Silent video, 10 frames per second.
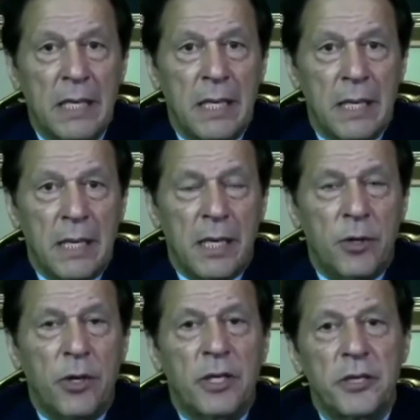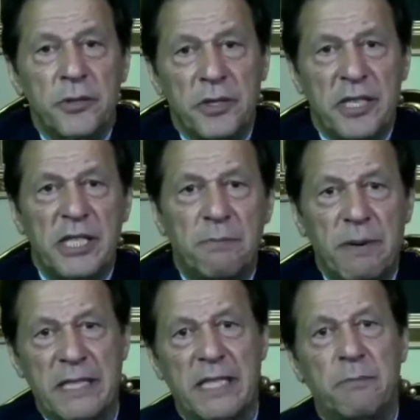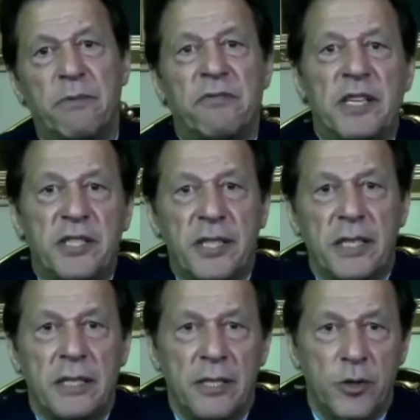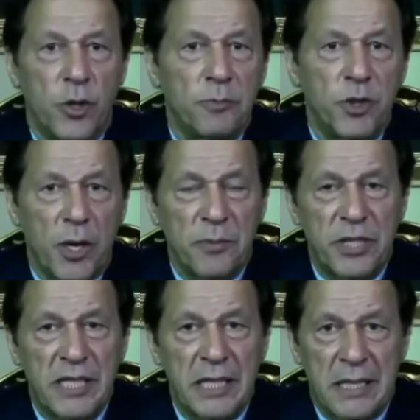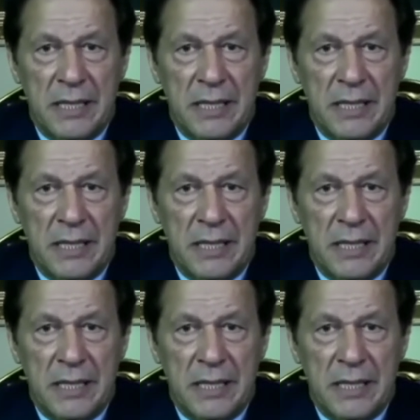According to the respected professor Noam Chomsky,